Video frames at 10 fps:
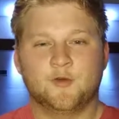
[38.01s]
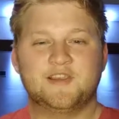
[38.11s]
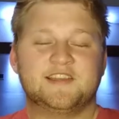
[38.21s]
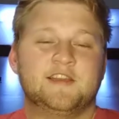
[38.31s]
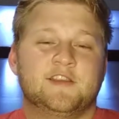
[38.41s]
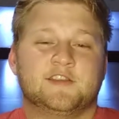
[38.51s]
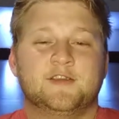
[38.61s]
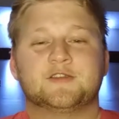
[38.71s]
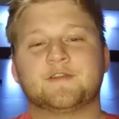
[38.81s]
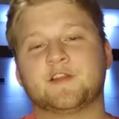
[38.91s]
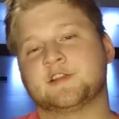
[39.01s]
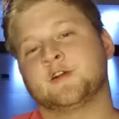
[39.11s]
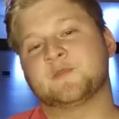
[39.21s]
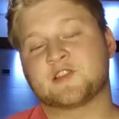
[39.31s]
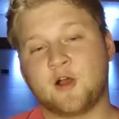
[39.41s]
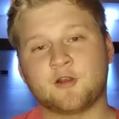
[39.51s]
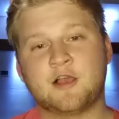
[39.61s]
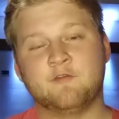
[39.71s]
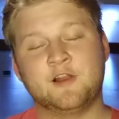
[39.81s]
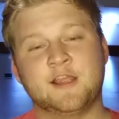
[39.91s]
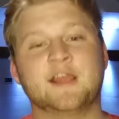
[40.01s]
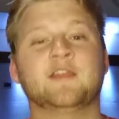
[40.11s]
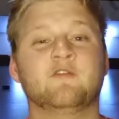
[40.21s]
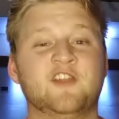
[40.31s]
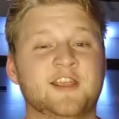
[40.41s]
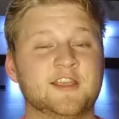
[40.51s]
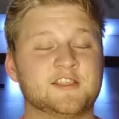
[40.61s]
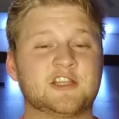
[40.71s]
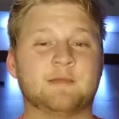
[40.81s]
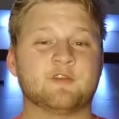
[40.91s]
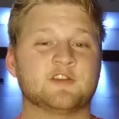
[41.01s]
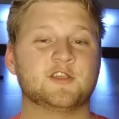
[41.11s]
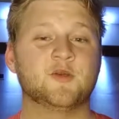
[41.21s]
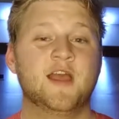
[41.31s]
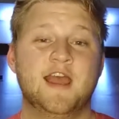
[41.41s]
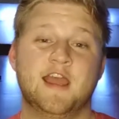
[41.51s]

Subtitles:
We see this use of the term salt covenant in Leviticus chapter 2